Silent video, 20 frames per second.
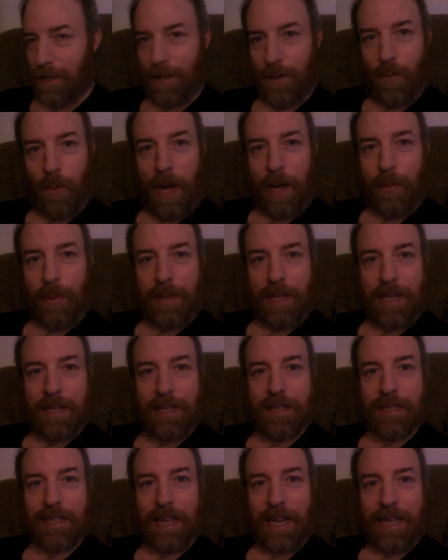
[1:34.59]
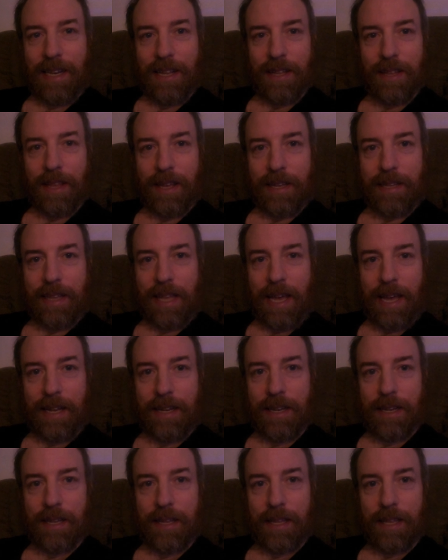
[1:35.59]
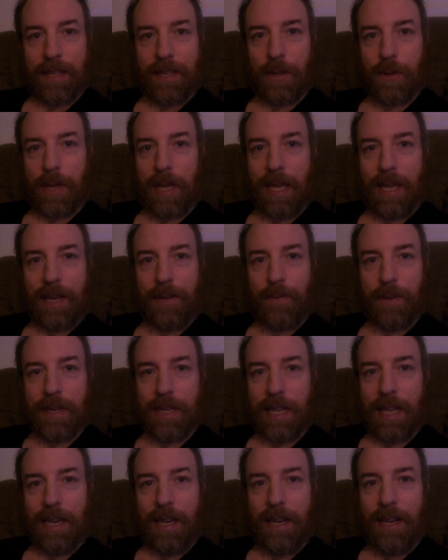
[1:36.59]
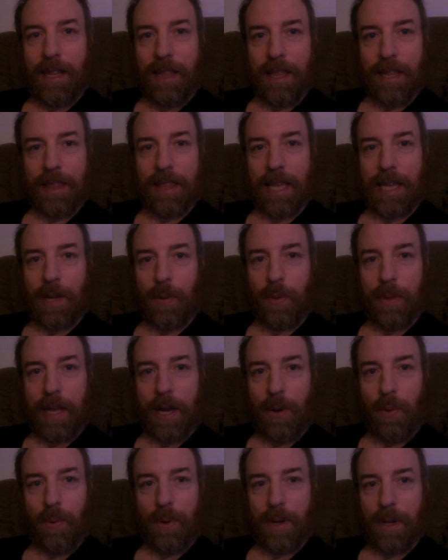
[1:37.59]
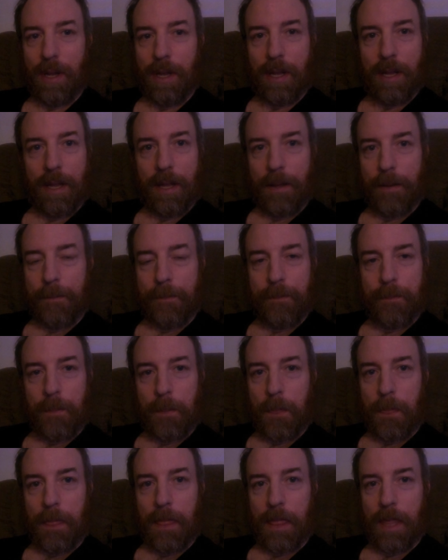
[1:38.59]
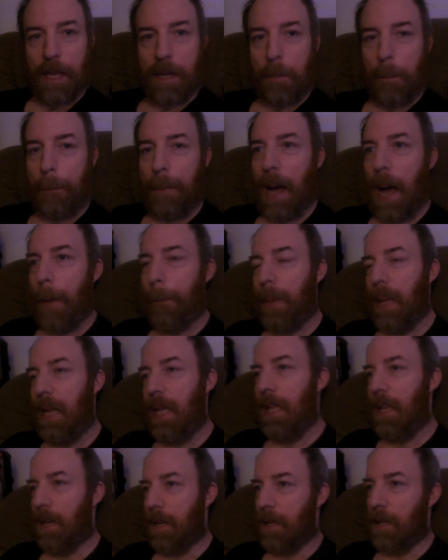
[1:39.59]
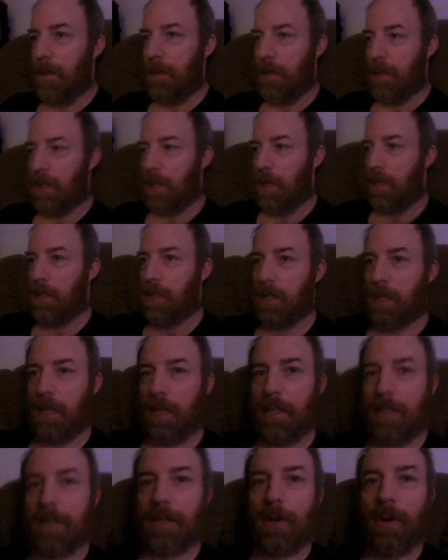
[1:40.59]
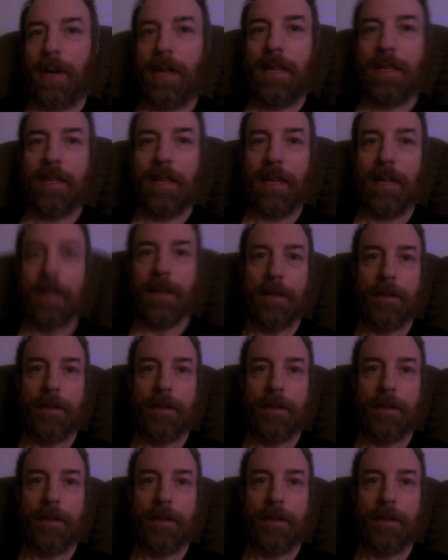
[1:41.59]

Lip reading: why would they design it like that? You can't even get into the thing without, like, popping in. It's crazy.